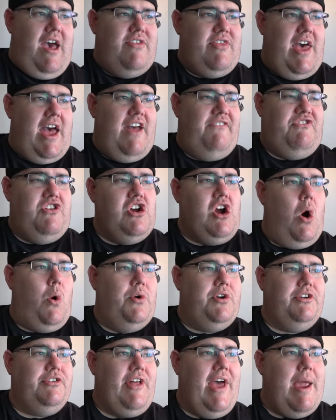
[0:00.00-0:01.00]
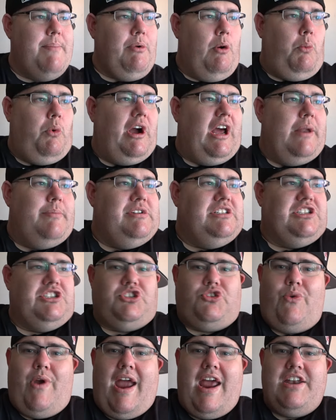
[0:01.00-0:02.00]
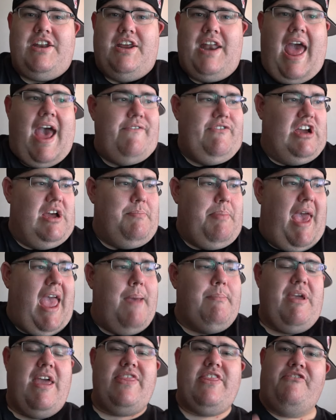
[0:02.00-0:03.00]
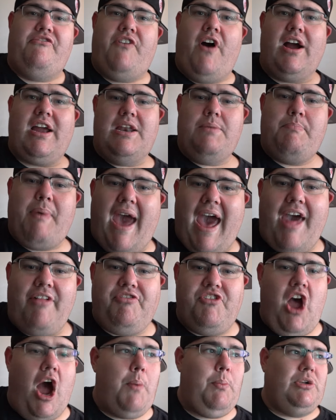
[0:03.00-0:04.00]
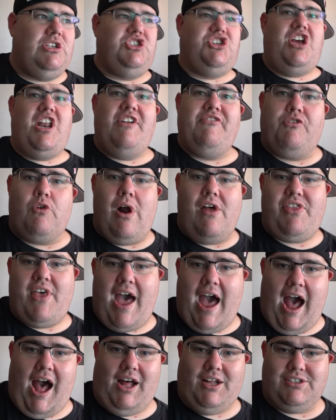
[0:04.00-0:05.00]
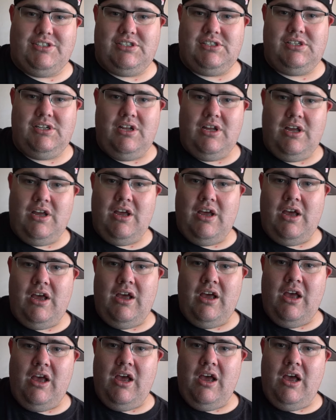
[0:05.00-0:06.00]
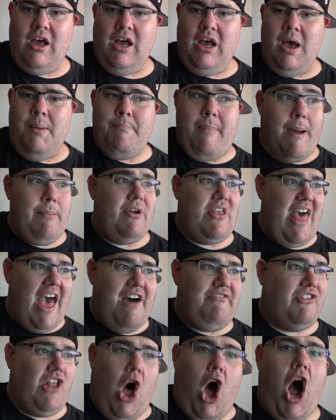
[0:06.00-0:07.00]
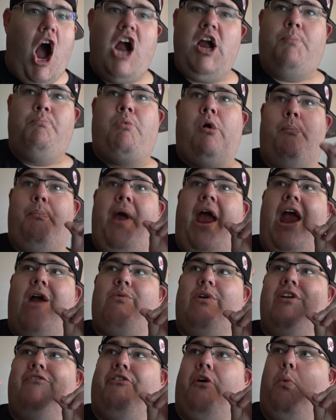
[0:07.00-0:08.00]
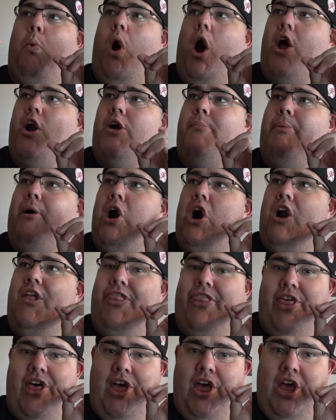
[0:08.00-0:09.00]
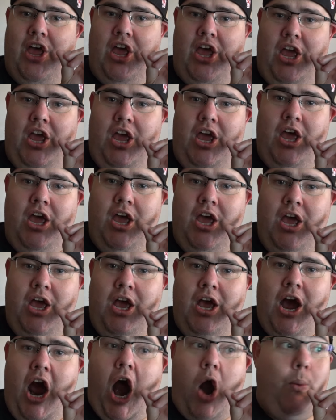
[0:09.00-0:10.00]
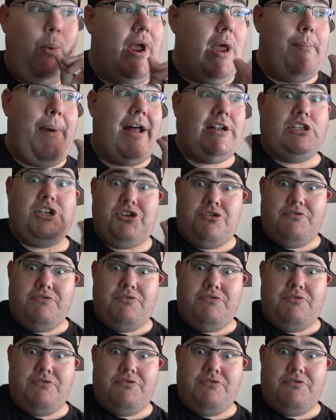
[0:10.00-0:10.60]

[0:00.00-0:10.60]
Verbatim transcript: and that if you go into labor, we're gonna be stranded having a baby in the bathtub with Jennifer at the house. No, Michael, I'll Remember call. that vlog, preparing for water birth? Yes. Are we about to